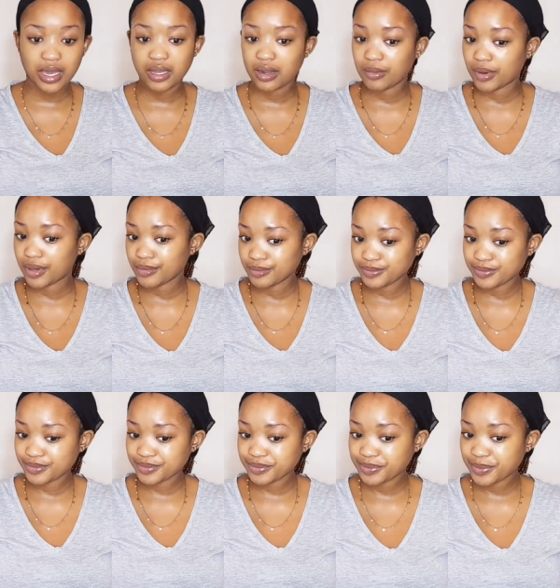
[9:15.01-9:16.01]
Anyway,
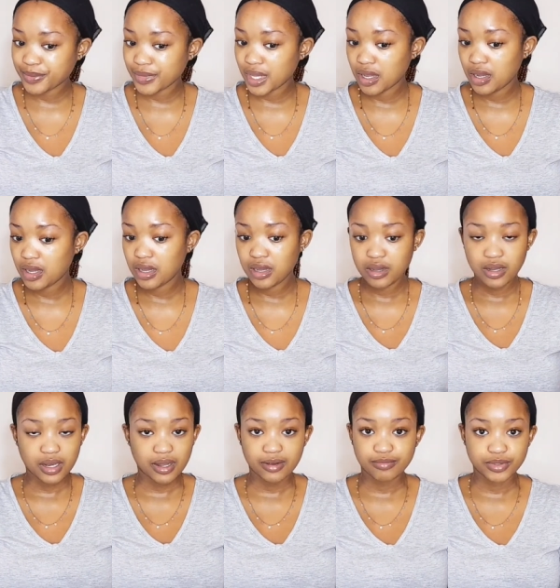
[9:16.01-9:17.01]

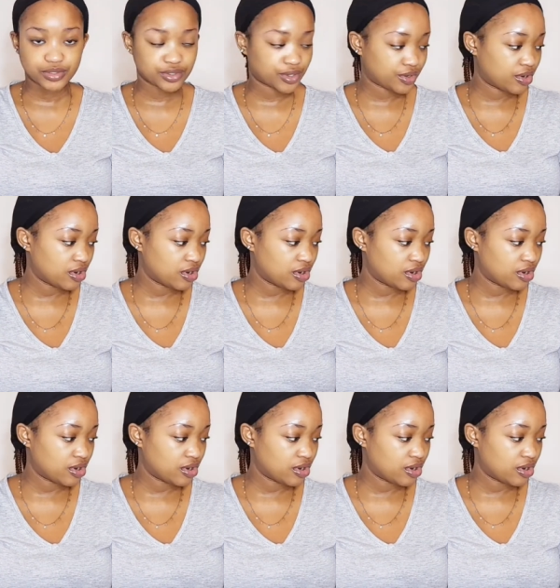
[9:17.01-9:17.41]
life must go